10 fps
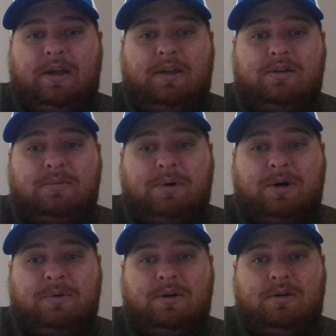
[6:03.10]

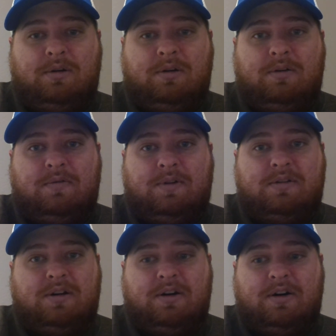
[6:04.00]
Department of
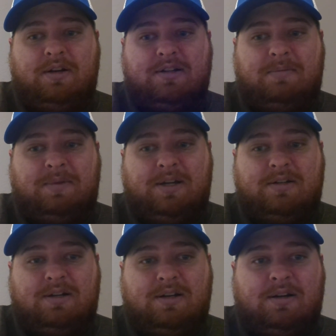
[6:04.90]
Interior
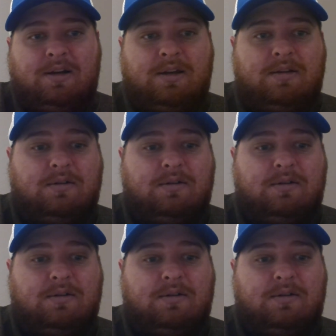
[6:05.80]
Examination, like